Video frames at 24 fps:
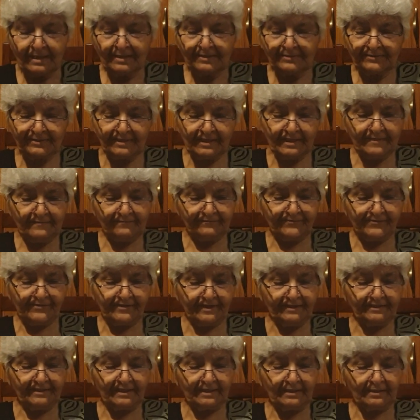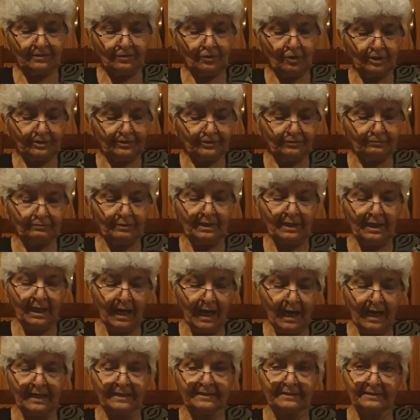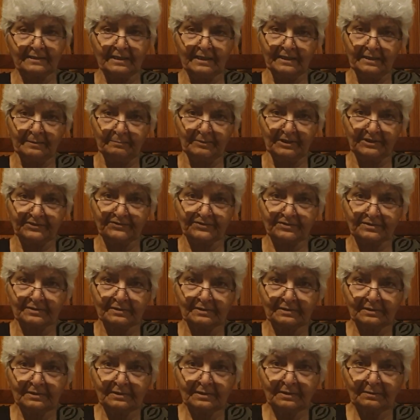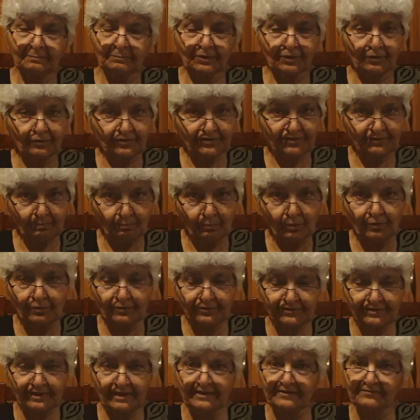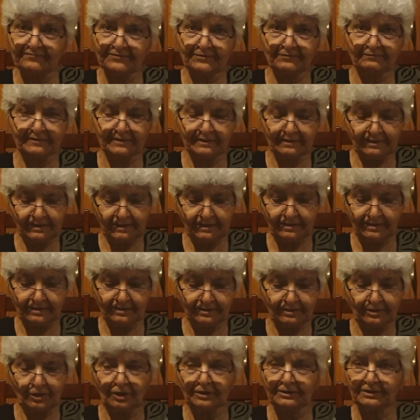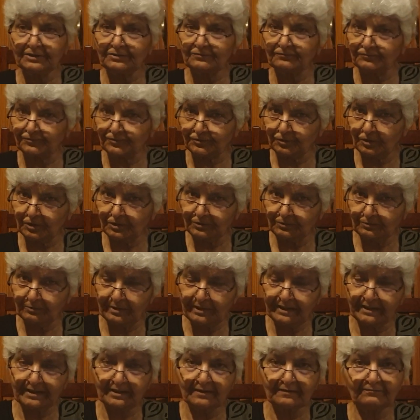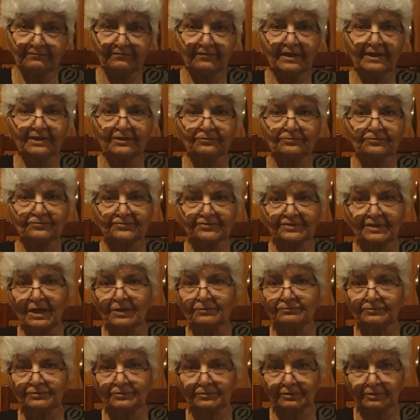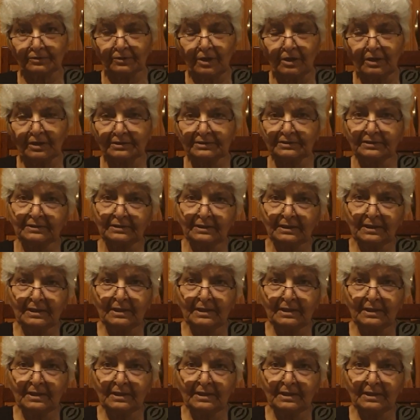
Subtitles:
Slave trading got to a higher limits because more slaves were needed. It was not only confined to south or north.